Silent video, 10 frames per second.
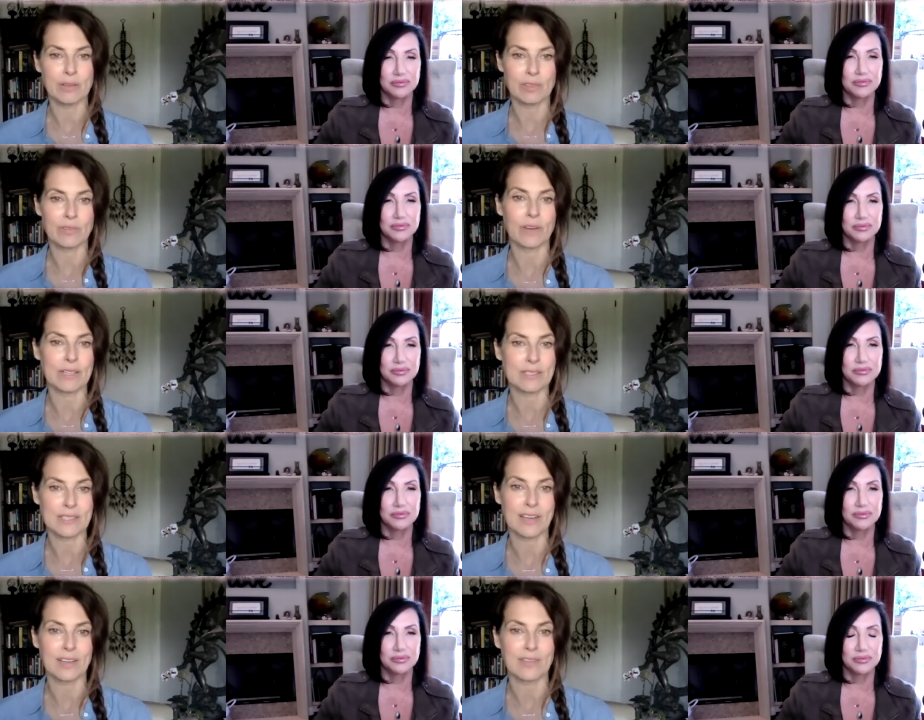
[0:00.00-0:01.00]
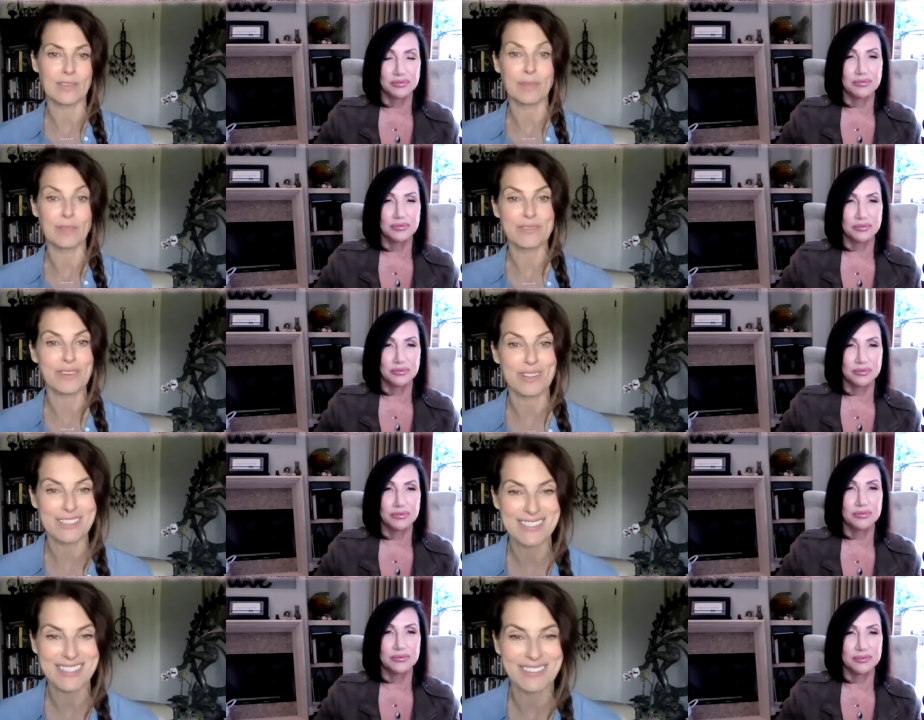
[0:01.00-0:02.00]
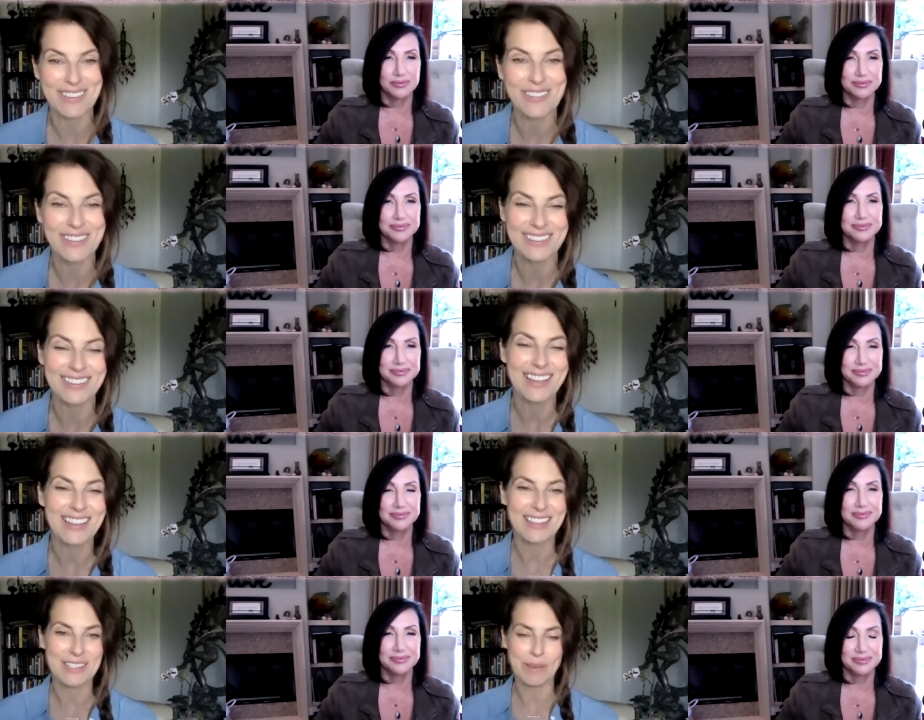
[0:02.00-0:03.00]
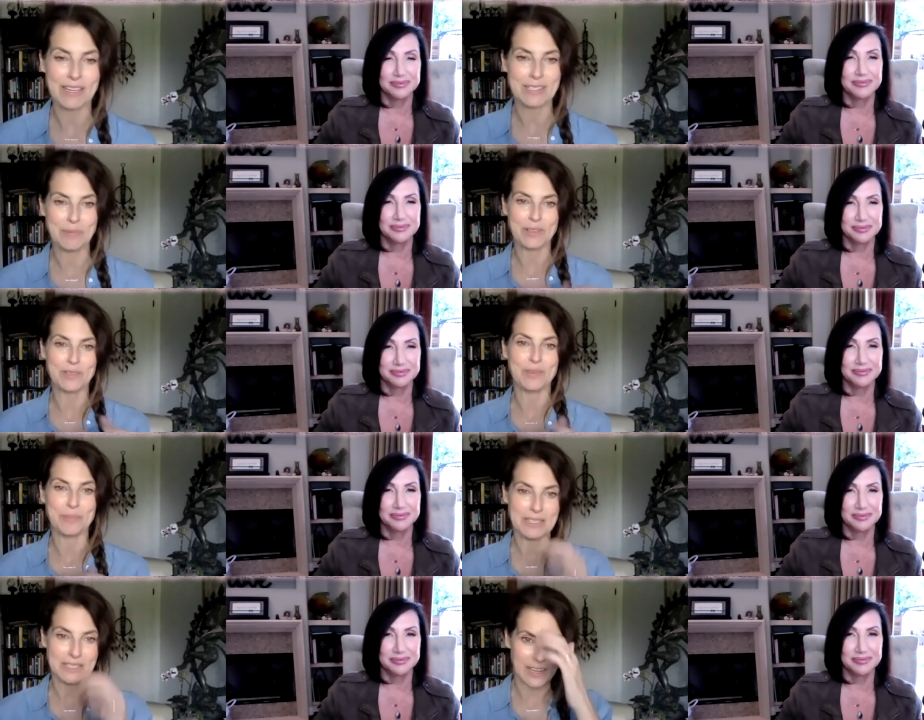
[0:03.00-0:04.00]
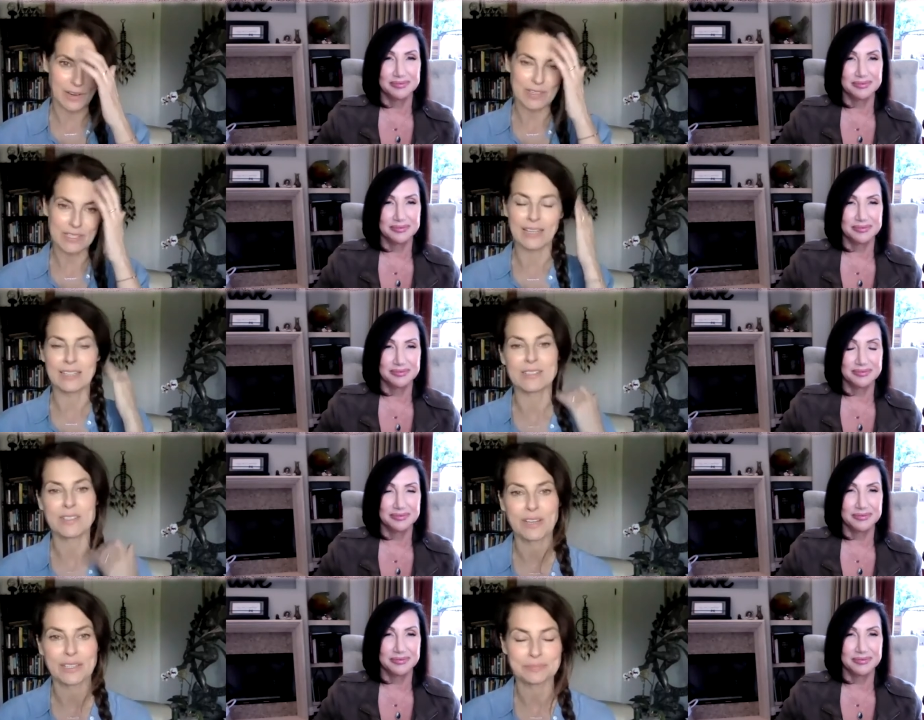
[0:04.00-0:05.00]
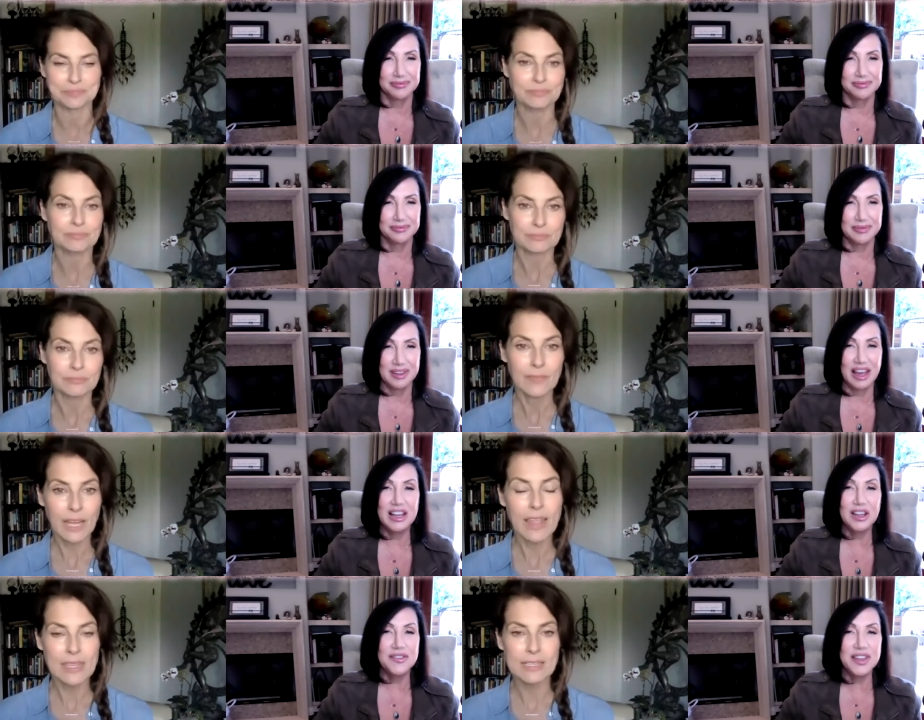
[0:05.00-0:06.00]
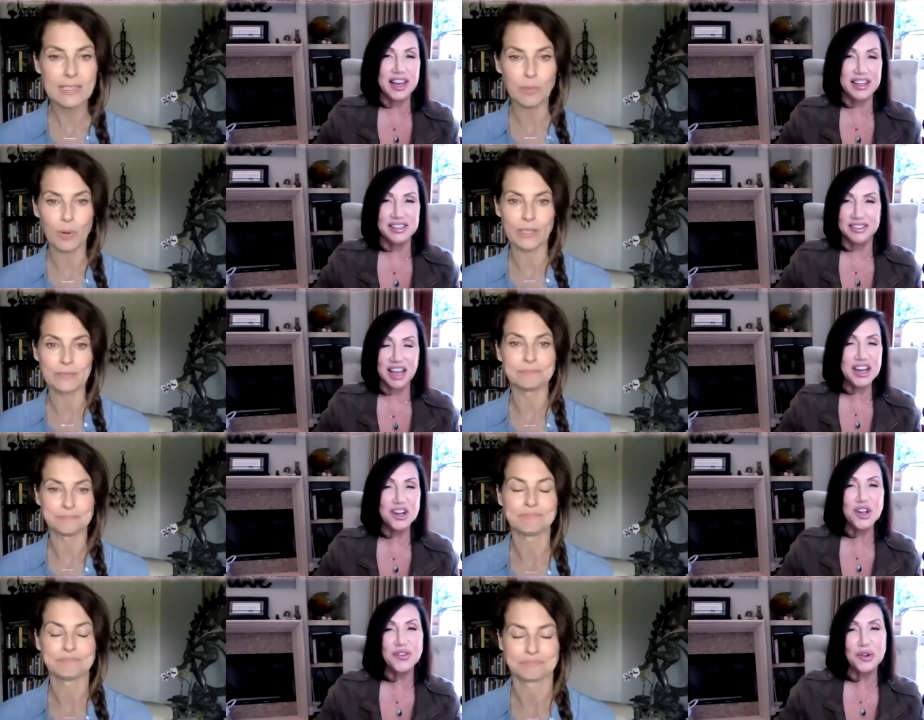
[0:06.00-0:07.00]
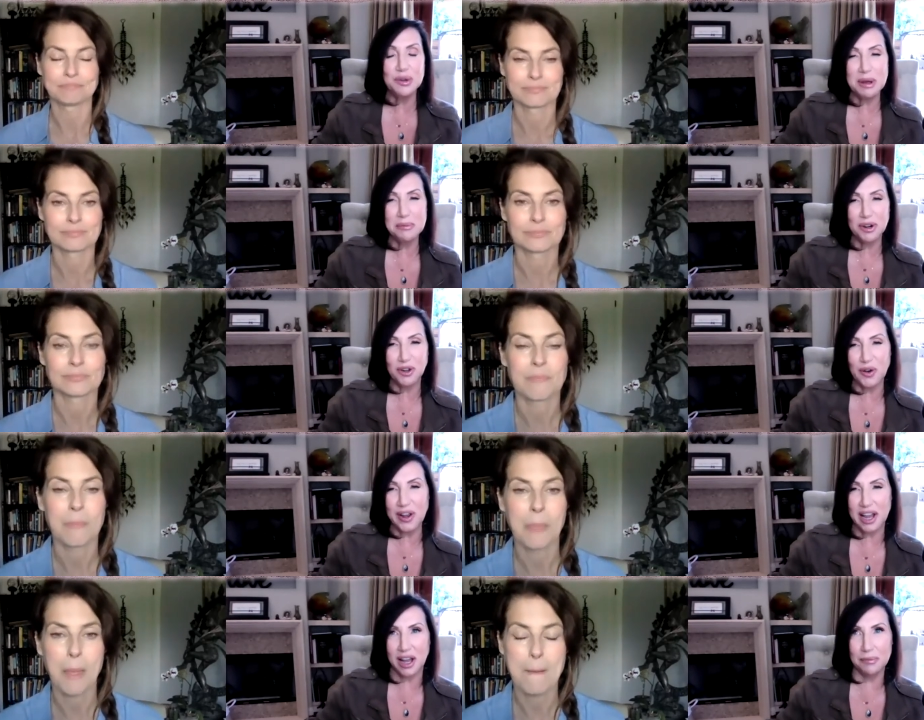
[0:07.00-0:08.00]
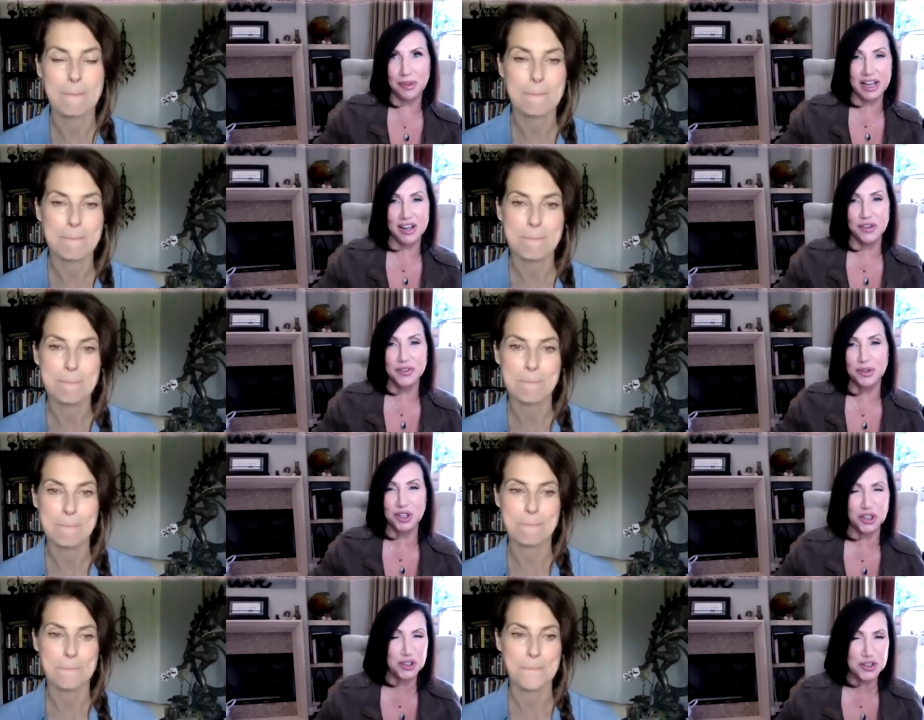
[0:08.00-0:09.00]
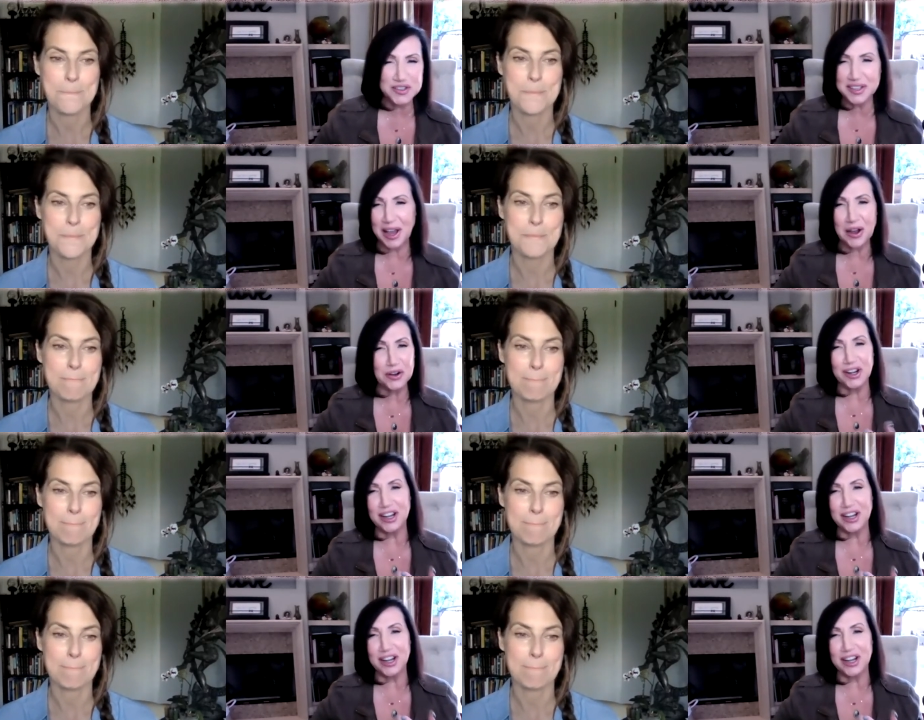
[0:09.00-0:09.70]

Speaker 1: with the rest of the multiverse, if you will. That's my spiritual piece that I always add into it.
Speaker 2: I, I love that. Important. I don't know if you remember growing up, like, I don't know if you were a Girl Scout or